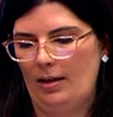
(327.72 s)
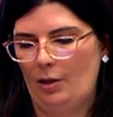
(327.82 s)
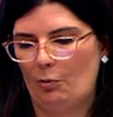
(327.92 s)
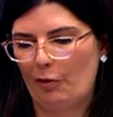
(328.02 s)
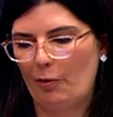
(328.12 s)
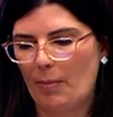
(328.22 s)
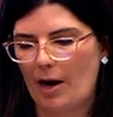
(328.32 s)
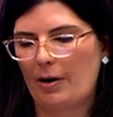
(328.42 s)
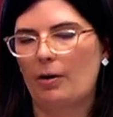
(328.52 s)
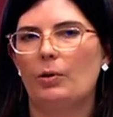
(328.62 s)
The River
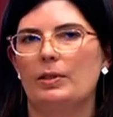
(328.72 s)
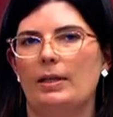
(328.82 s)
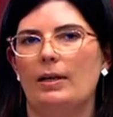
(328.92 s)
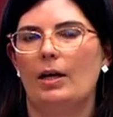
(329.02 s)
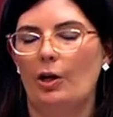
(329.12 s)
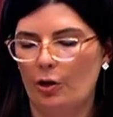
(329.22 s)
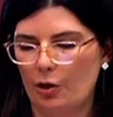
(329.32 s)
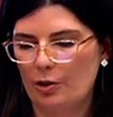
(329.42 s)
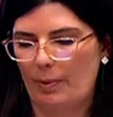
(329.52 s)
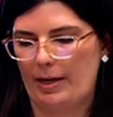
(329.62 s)
Murray was a
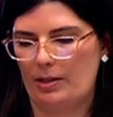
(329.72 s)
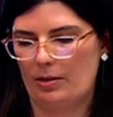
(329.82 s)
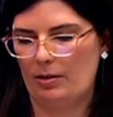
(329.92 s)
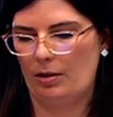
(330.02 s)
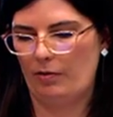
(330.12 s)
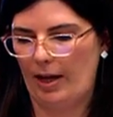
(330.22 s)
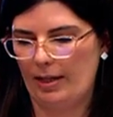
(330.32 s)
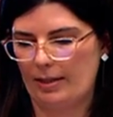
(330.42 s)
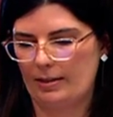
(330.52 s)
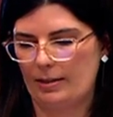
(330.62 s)
huge passion of
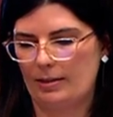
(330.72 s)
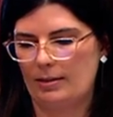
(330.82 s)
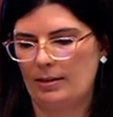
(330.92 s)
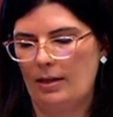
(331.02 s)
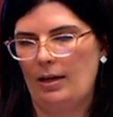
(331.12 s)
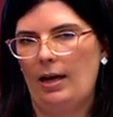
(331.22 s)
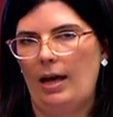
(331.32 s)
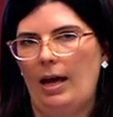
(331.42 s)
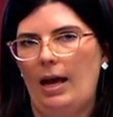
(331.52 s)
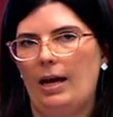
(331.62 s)
Alex's,
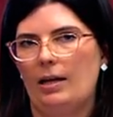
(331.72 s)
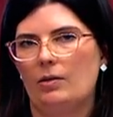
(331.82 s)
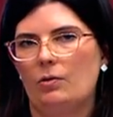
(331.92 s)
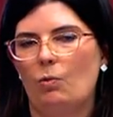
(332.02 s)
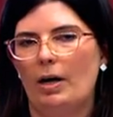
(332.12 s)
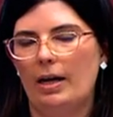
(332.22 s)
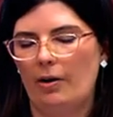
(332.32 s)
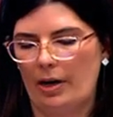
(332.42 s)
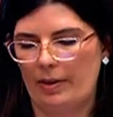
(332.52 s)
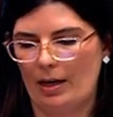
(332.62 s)
and one
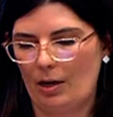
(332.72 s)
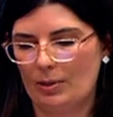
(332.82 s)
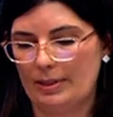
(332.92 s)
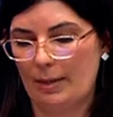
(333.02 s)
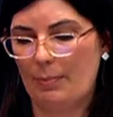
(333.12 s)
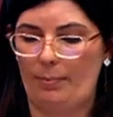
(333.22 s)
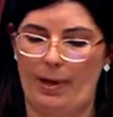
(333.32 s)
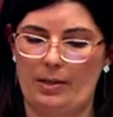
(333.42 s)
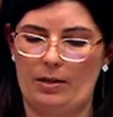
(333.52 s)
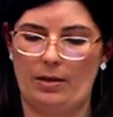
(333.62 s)
area that he was deeply
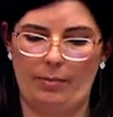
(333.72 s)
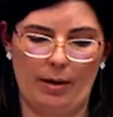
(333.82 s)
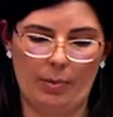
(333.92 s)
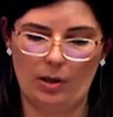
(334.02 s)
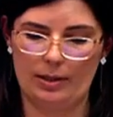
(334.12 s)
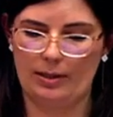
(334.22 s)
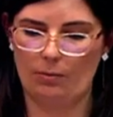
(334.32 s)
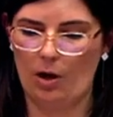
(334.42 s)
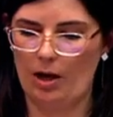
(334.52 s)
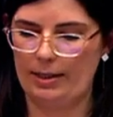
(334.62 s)
passionate about
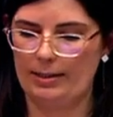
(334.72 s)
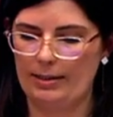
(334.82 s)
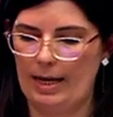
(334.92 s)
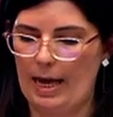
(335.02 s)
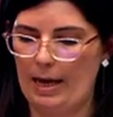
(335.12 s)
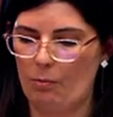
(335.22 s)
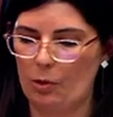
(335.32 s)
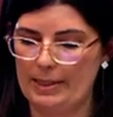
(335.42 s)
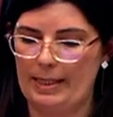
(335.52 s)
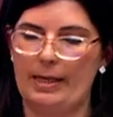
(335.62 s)
policy-wise
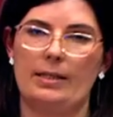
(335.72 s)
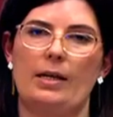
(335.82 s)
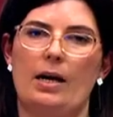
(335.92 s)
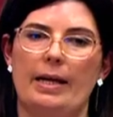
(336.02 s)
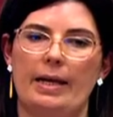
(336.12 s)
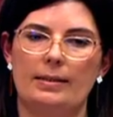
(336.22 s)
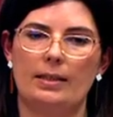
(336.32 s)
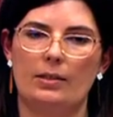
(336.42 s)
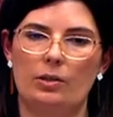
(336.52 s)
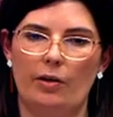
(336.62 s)
was the NDIS.
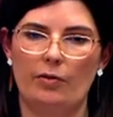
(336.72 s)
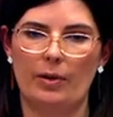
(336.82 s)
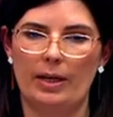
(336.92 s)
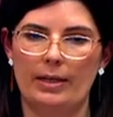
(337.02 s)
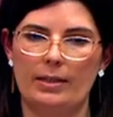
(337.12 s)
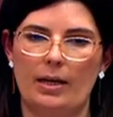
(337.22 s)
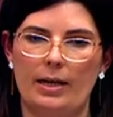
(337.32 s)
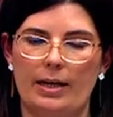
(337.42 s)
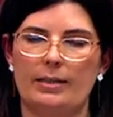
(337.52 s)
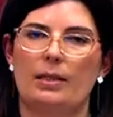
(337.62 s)
He served on the
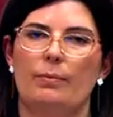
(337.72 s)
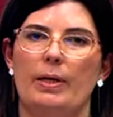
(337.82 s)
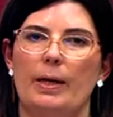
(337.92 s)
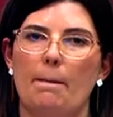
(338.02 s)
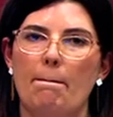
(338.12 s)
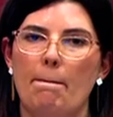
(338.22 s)
NDIS committee.